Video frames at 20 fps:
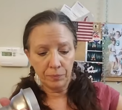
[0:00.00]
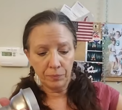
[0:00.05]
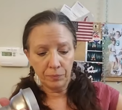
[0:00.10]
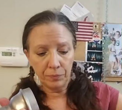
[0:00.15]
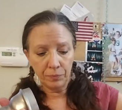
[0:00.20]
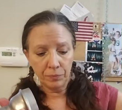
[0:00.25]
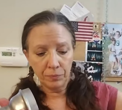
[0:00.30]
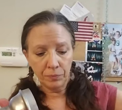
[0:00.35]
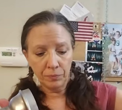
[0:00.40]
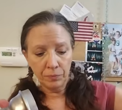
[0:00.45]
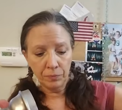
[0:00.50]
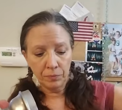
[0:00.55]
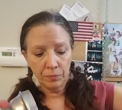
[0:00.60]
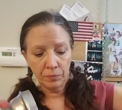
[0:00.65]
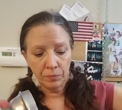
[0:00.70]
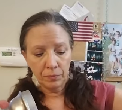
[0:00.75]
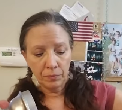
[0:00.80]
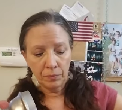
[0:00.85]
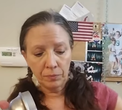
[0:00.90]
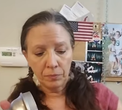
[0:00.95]

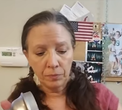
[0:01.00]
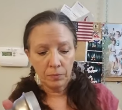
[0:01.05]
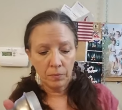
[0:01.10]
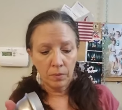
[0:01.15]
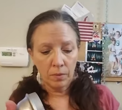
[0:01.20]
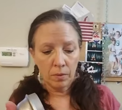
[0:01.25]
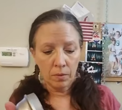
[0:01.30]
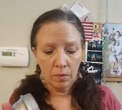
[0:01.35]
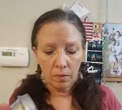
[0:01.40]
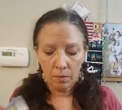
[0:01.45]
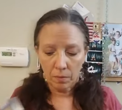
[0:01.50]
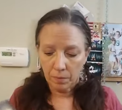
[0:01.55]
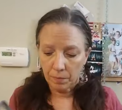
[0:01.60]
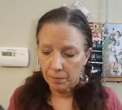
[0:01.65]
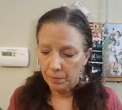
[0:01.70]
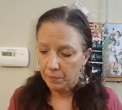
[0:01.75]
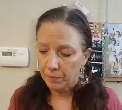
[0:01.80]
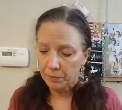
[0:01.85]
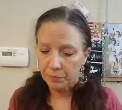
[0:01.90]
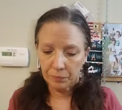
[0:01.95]

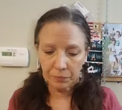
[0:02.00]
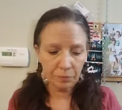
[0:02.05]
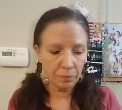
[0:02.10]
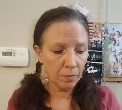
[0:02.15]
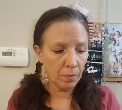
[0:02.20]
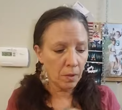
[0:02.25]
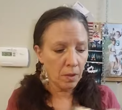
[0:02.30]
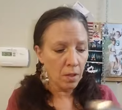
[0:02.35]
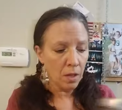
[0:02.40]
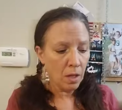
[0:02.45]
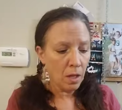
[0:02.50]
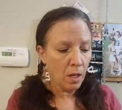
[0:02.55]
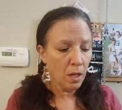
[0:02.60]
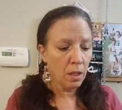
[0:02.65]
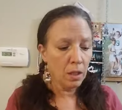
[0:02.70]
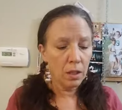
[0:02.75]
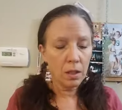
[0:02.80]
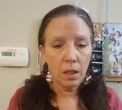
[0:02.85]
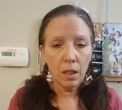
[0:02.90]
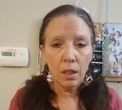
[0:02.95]

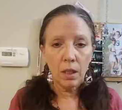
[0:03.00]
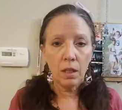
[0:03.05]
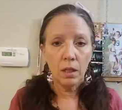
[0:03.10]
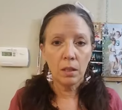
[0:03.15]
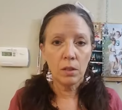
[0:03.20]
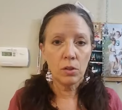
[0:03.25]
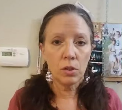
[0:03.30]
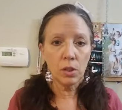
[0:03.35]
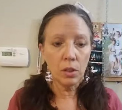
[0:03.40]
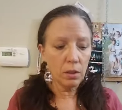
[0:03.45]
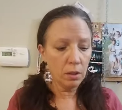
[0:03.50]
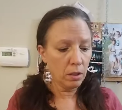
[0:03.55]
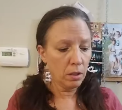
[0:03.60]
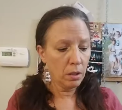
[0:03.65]
Nobody speaks.